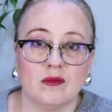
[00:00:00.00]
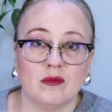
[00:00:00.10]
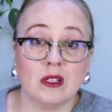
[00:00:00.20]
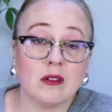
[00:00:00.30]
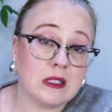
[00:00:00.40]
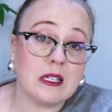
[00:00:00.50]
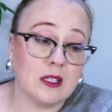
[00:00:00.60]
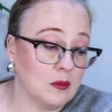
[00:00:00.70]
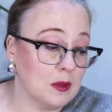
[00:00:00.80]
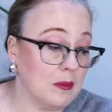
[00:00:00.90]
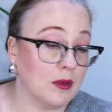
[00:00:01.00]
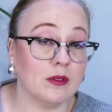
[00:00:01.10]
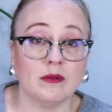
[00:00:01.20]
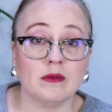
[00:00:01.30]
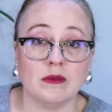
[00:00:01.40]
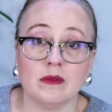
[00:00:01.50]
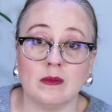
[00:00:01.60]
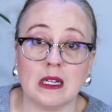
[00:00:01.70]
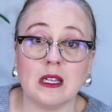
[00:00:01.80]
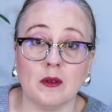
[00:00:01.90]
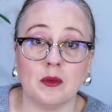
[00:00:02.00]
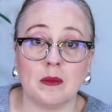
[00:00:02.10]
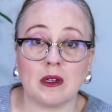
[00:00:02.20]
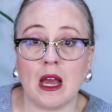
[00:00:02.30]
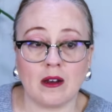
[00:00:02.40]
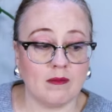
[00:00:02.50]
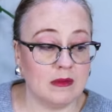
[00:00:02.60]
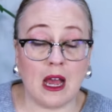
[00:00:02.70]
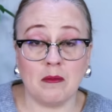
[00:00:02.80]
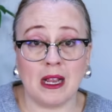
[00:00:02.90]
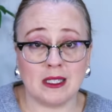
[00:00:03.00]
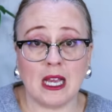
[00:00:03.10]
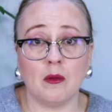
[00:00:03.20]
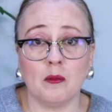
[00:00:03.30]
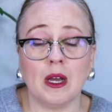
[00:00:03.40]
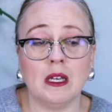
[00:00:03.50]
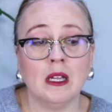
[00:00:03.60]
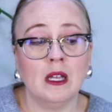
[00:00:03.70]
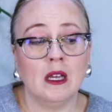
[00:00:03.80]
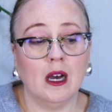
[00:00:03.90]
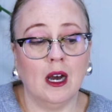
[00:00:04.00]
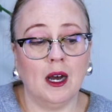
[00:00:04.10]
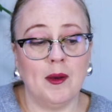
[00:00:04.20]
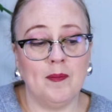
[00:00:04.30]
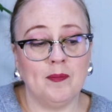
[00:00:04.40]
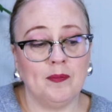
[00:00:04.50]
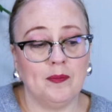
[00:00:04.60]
literally killed people. I mean, it killed people, not not in my town, but um,